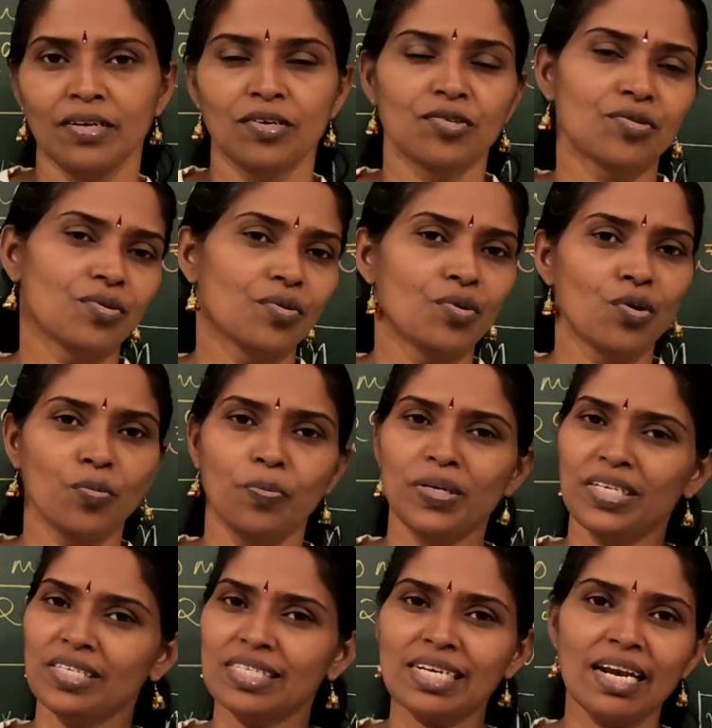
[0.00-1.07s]
So hope
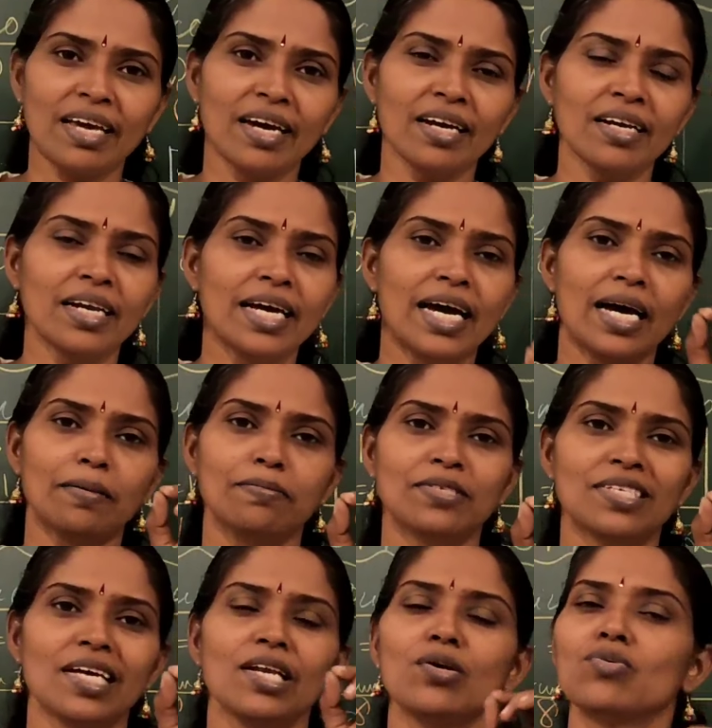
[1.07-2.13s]
it is clear.
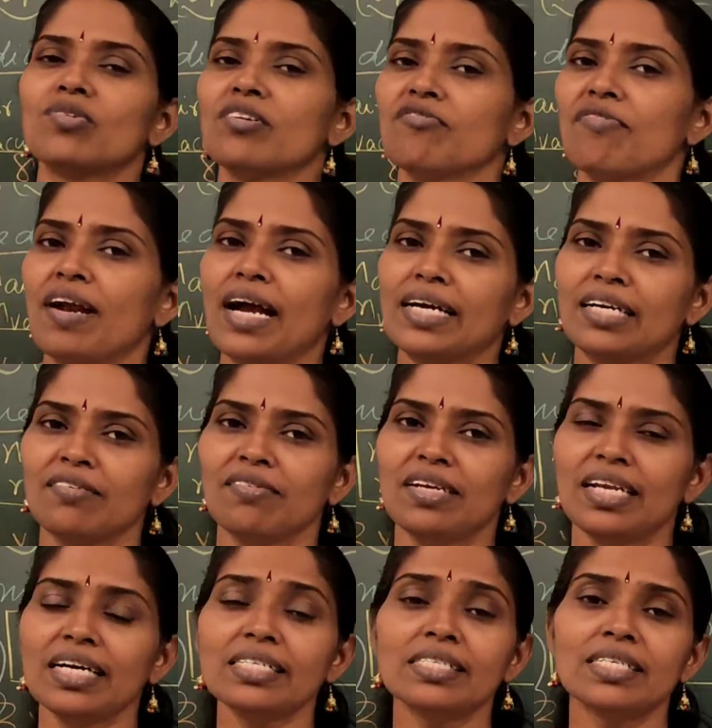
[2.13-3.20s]
Absolute refractive
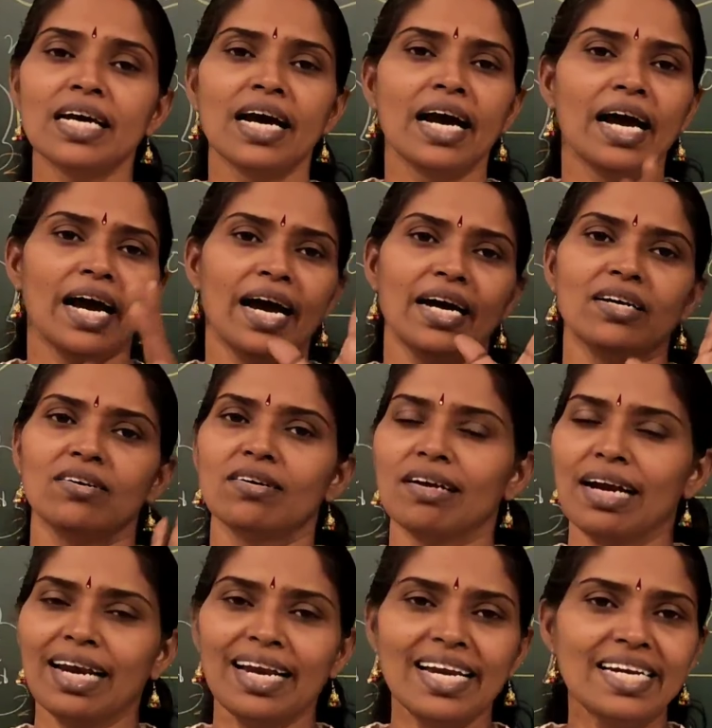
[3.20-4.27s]
index and
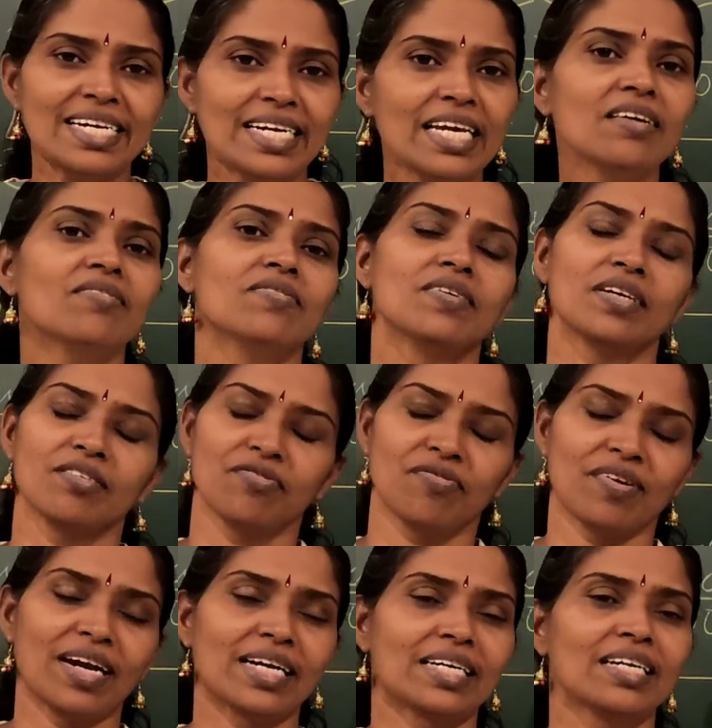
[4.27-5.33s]
relative
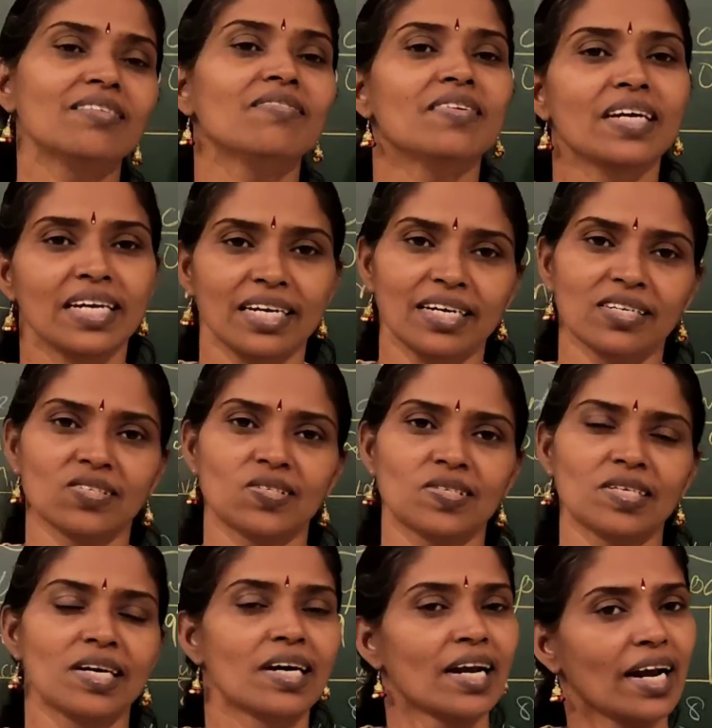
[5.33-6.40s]
refractive
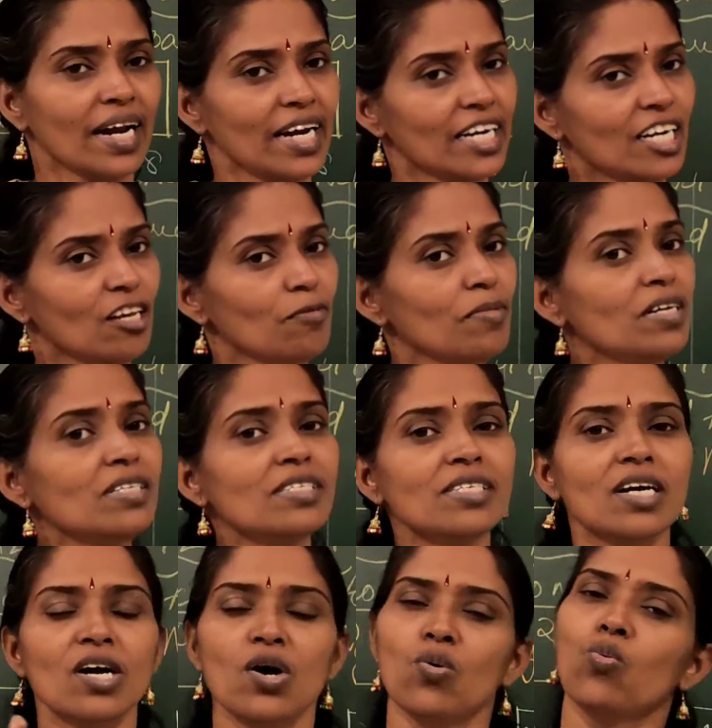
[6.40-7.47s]
index. Relative
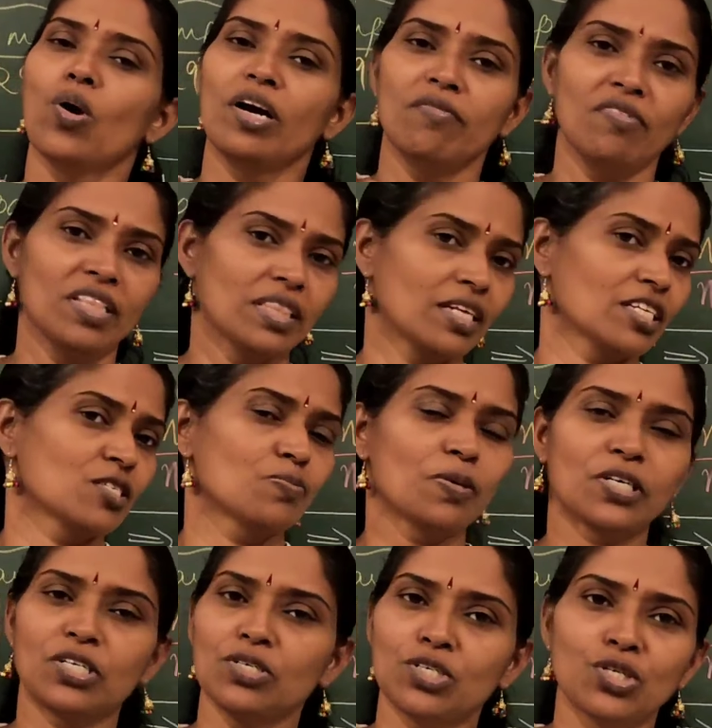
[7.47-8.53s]
means 1 with
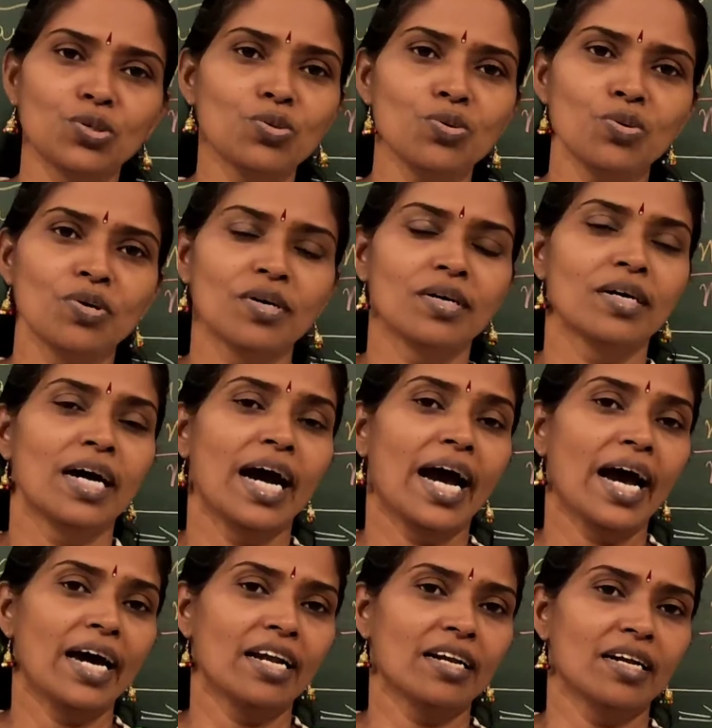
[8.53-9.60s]
respect to 2
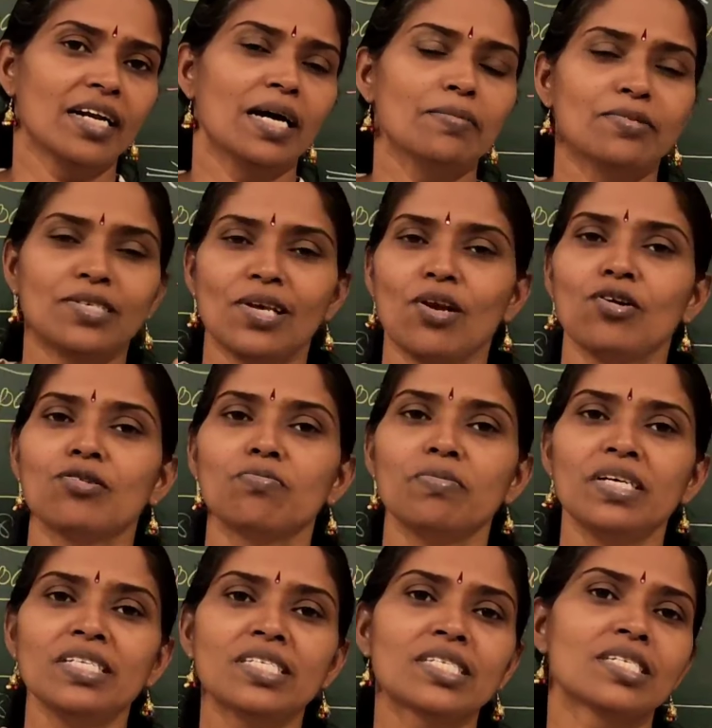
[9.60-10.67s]
and absolute
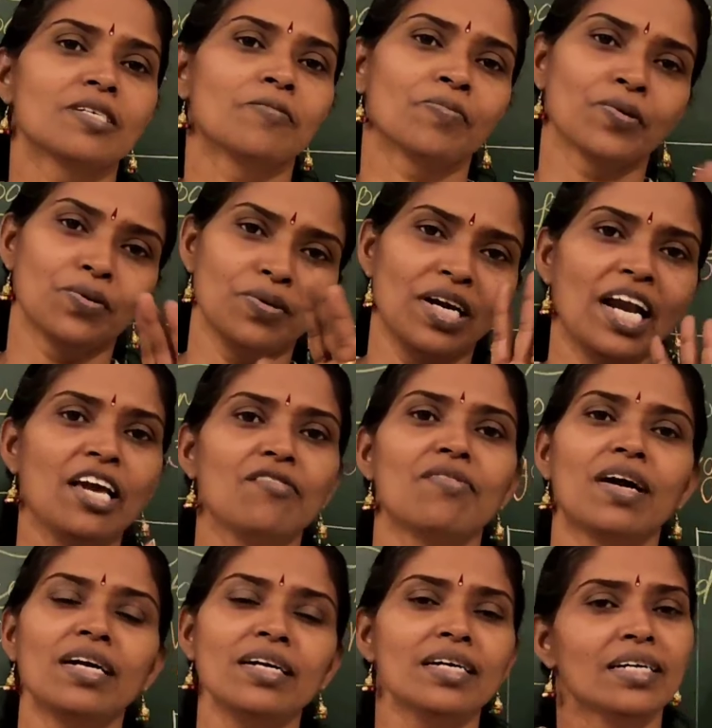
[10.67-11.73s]
means only
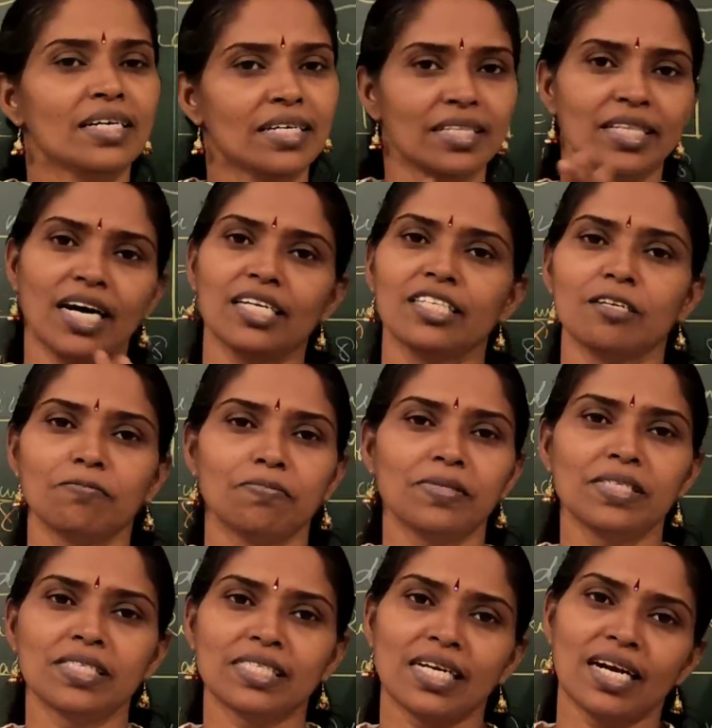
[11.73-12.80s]
1. The other
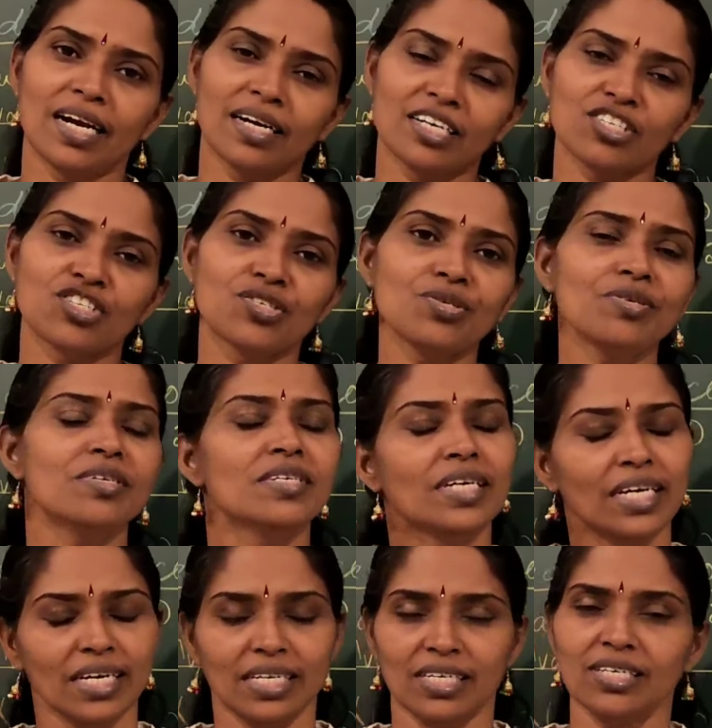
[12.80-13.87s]
person understood
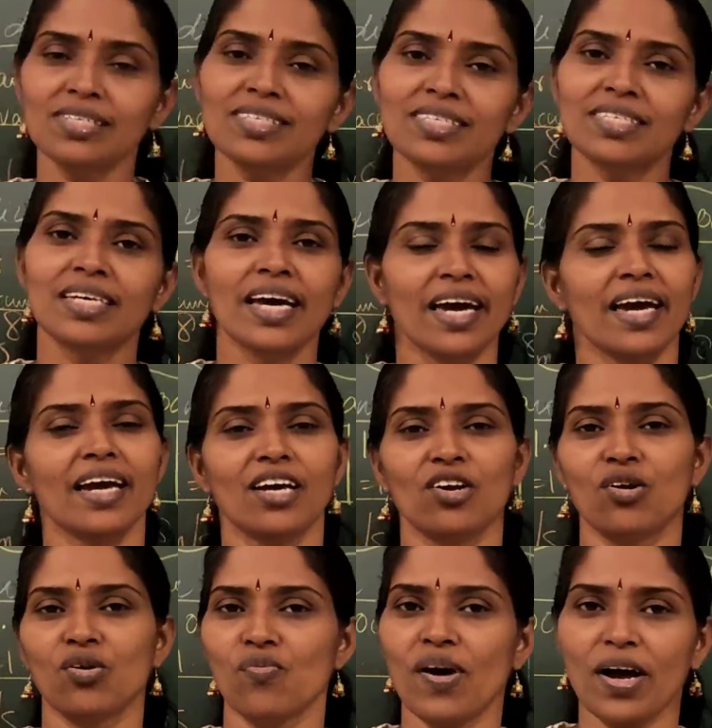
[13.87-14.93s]
it is air
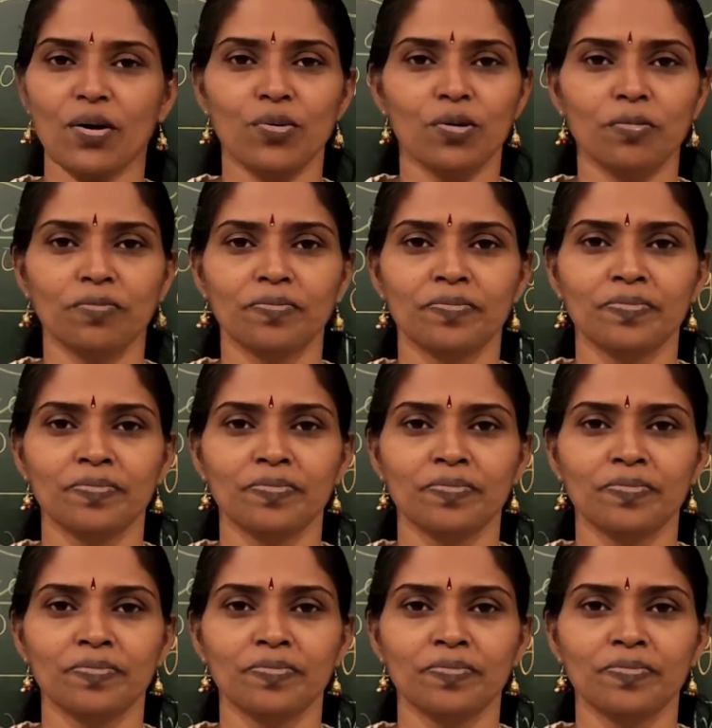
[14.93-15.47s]
or vacuum.